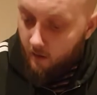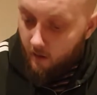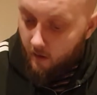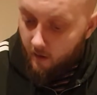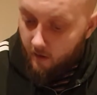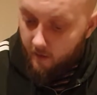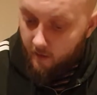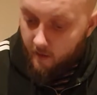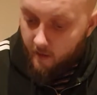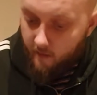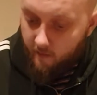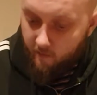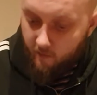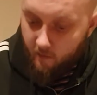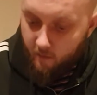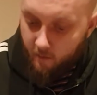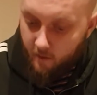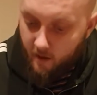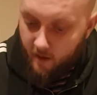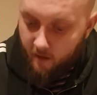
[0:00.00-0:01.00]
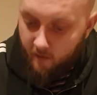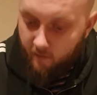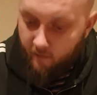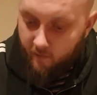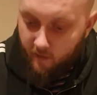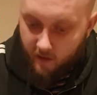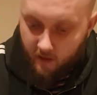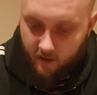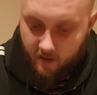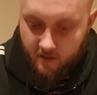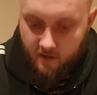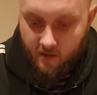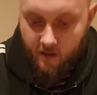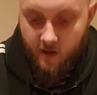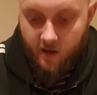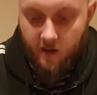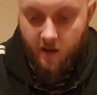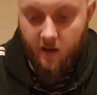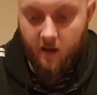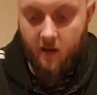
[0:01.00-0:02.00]
Never made Phoenix
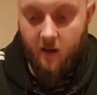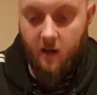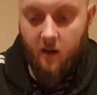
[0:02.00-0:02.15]
today.